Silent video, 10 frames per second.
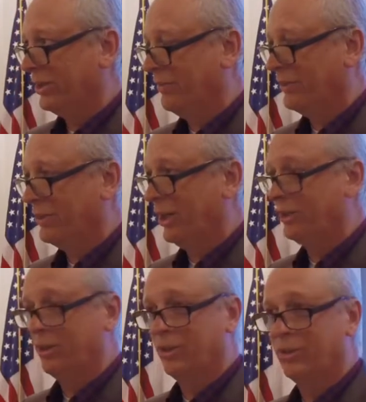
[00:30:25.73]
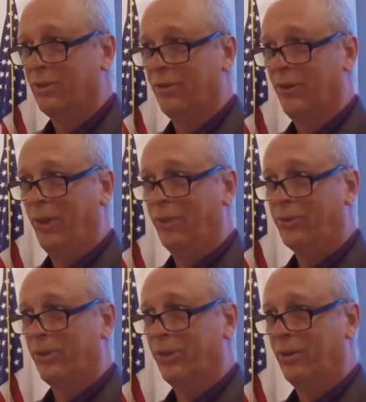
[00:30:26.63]
The invitation is for those
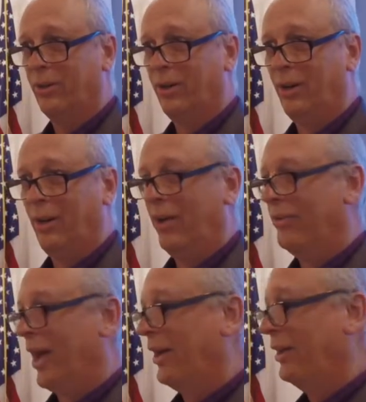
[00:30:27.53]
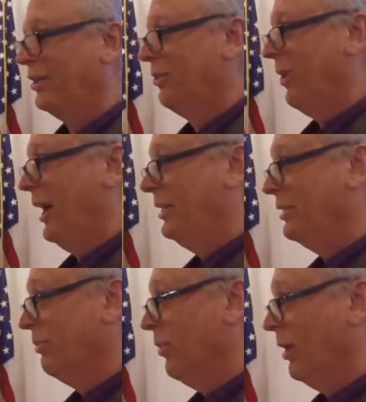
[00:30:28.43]
that are not in Christ
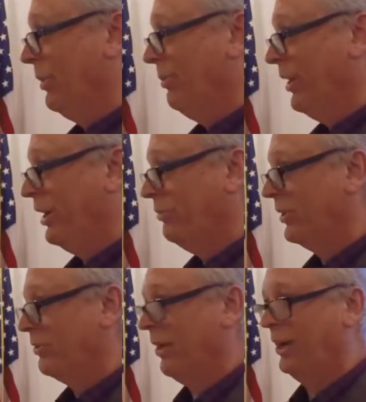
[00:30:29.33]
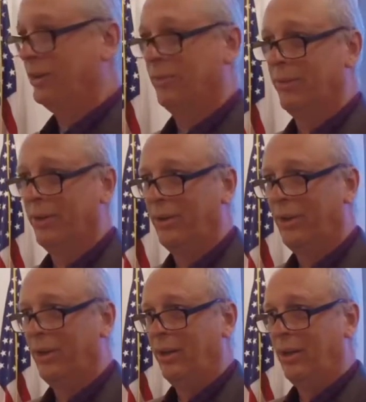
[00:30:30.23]
and want to be buried with Christ in,
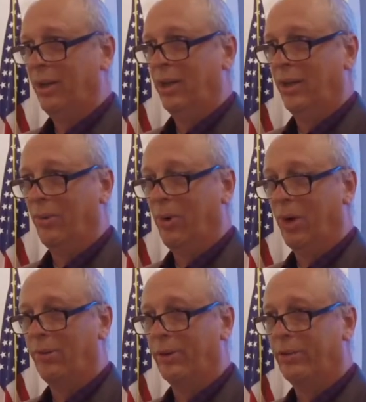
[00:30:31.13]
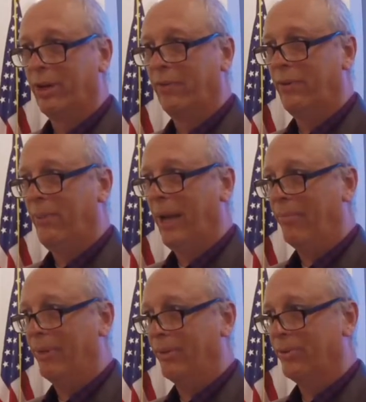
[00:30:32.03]
in the watery grave of
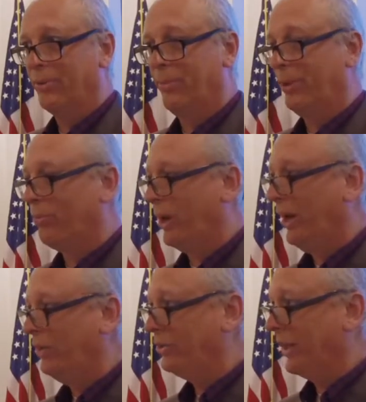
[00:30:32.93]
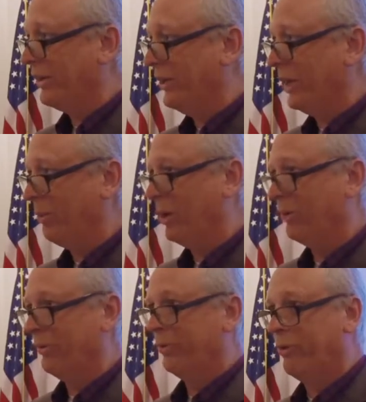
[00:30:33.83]
baptism, to be raised out of that
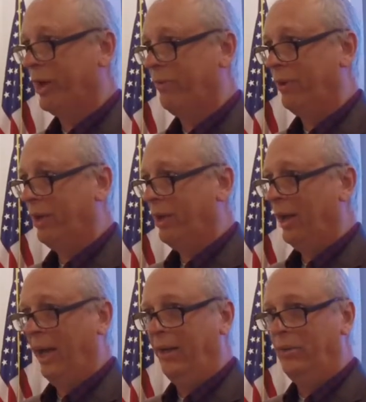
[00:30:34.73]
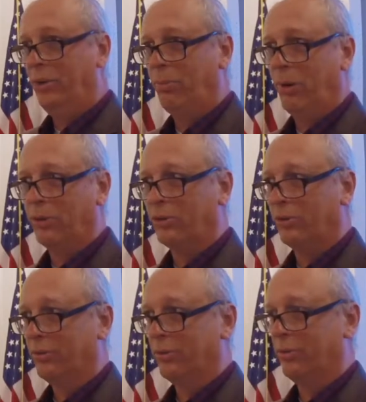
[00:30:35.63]
watery grave a new person.
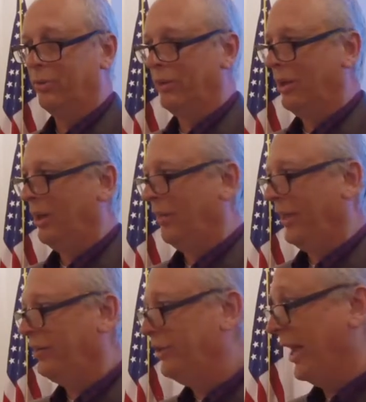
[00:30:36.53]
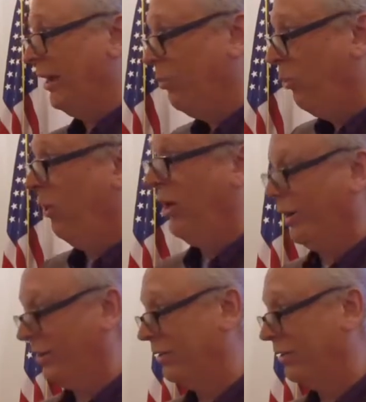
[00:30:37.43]
That's day one.